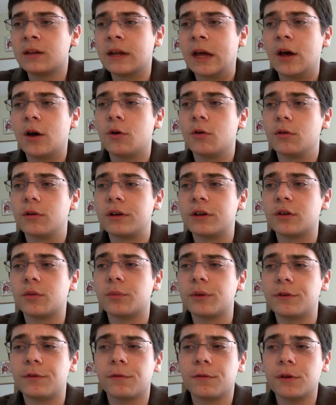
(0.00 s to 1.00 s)
Now,
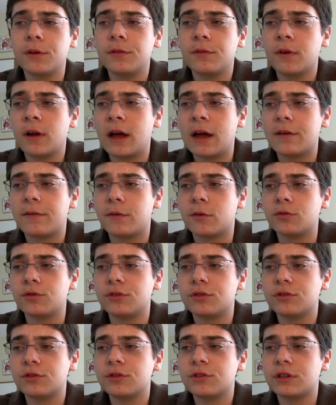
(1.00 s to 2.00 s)
it'll be free for iPhone
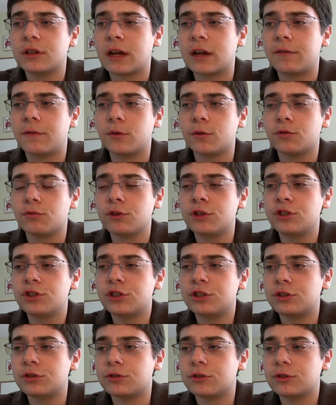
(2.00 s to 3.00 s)
users and iPhone 3G
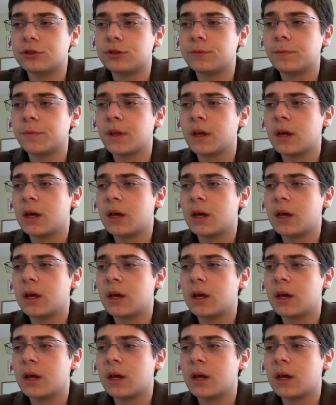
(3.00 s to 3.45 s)
users,